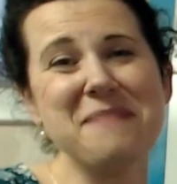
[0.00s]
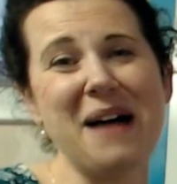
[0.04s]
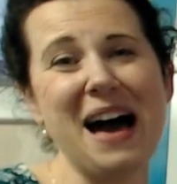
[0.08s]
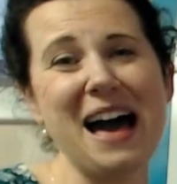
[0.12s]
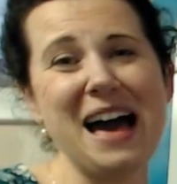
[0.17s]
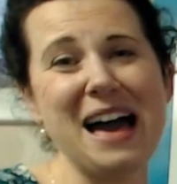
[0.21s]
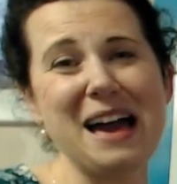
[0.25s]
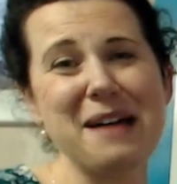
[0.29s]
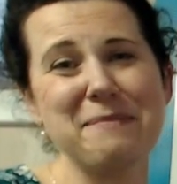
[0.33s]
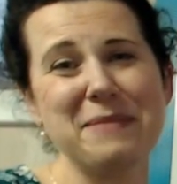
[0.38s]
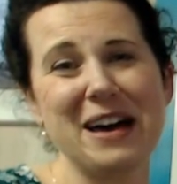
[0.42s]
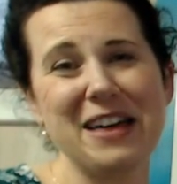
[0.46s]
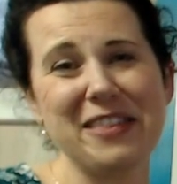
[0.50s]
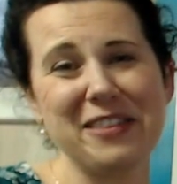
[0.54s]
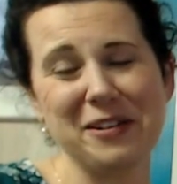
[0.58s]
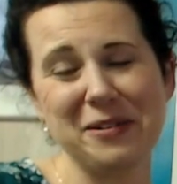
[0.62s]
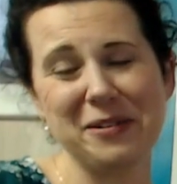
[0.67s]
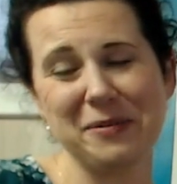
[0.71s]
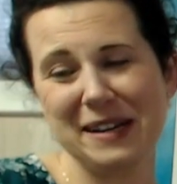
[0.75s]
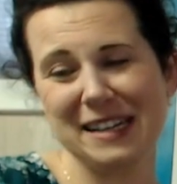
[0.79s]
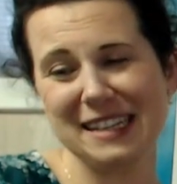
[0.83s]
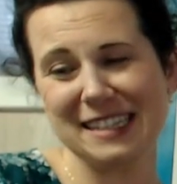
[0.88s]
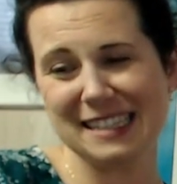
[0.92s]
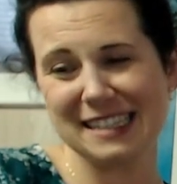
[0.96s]
mother will
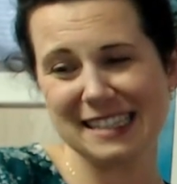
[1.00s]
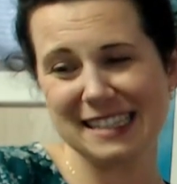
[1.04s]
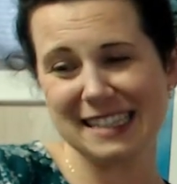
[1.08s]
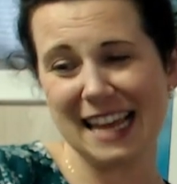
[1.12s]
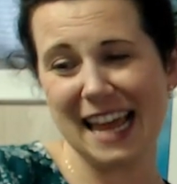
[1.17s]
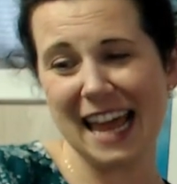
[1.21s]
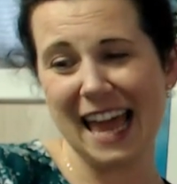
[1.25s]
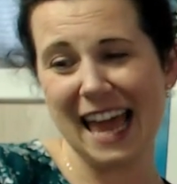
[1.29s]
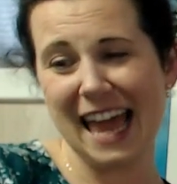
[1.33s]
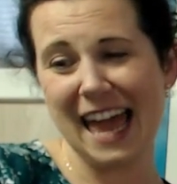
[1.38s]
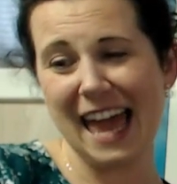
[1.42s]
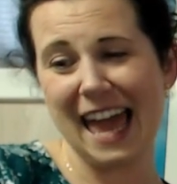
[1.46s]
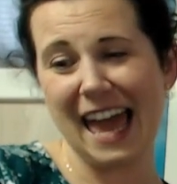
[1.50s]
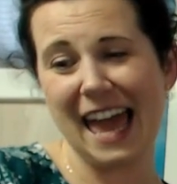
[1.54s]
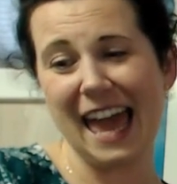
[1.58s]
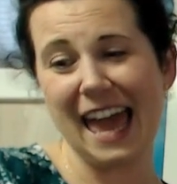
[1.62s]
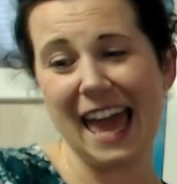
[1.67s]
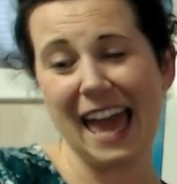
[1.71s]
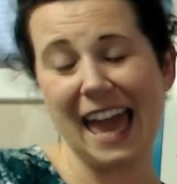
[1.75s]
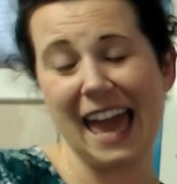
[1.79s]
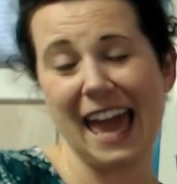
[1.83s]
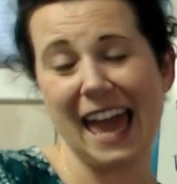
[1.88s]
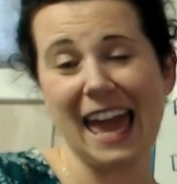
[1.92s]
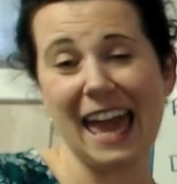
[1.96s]
say,